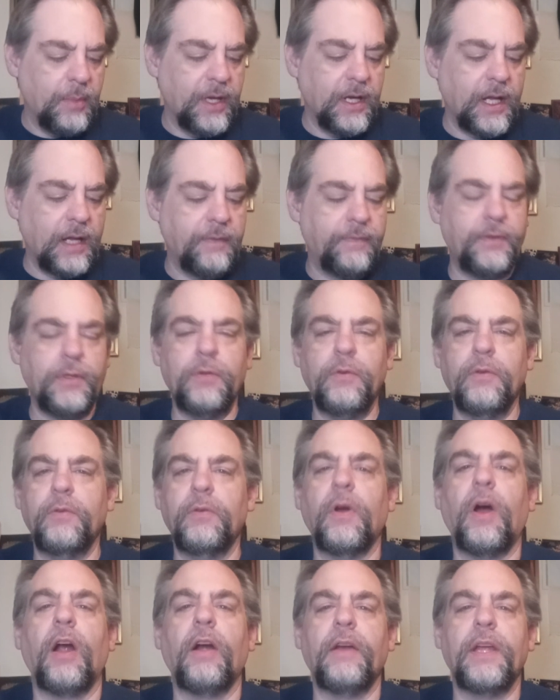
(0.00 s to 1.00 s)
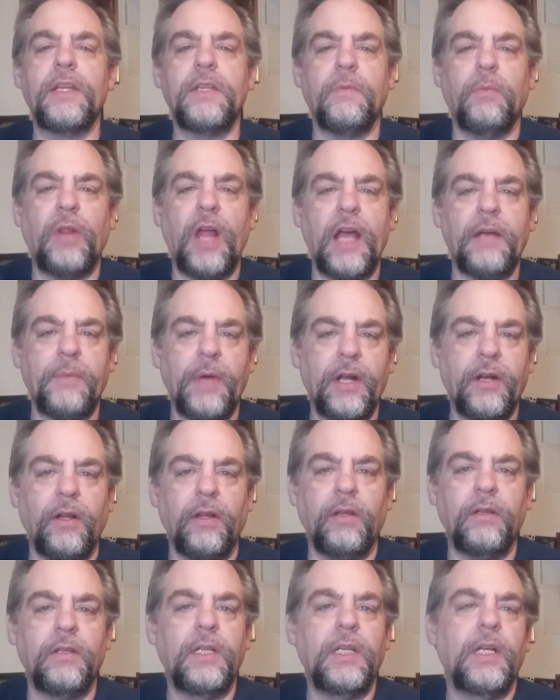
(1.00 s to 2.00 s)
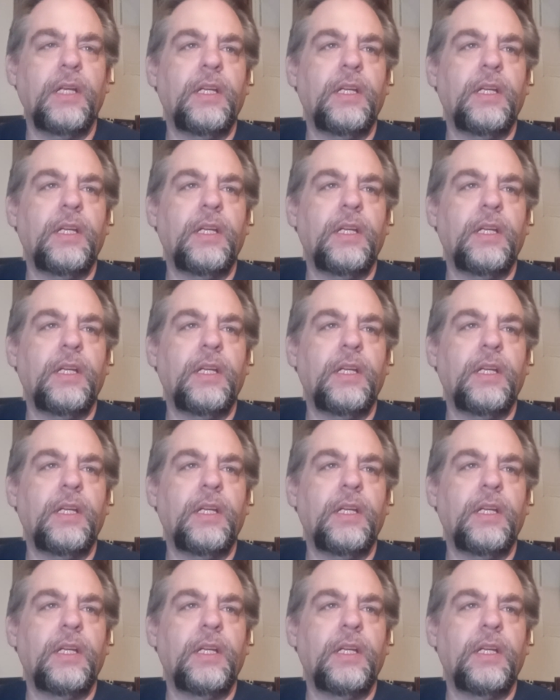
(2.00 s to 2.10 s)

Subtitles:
But if you are into black metal,